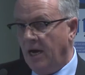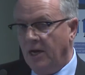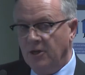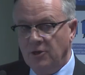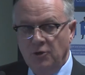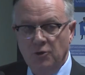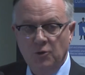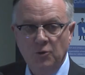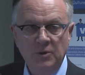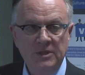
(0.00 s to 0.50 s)

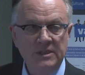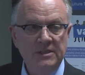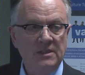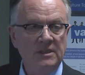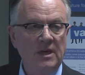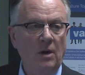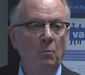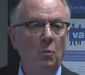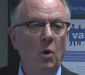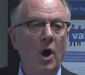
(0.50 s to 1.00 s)
you in
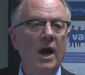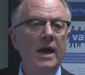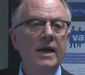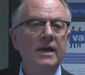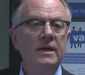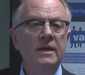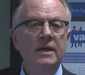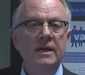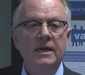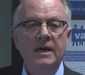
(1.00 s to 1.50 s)
some
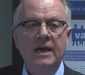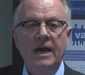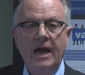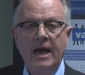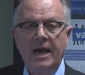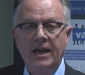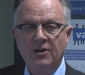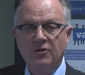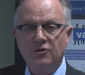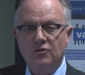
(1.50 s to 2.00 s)
way,
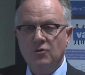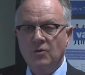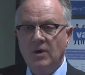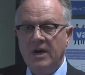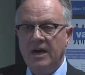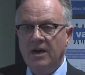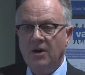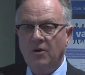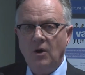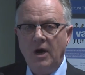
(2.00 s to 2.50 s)
and to
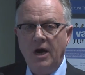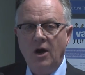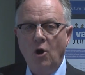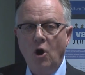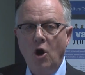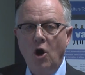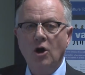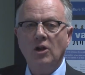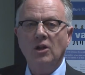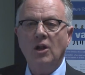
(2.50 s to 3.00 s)
our
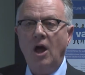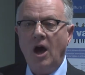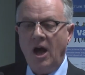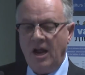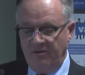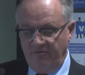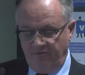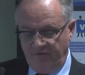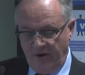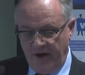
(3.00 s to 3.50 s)

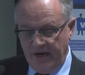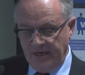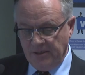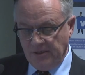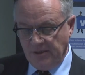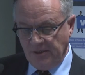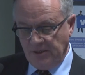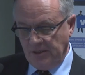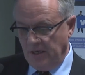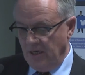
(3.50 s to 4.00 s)
online
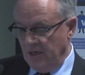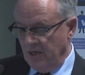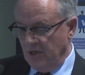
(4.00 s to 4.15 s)
friends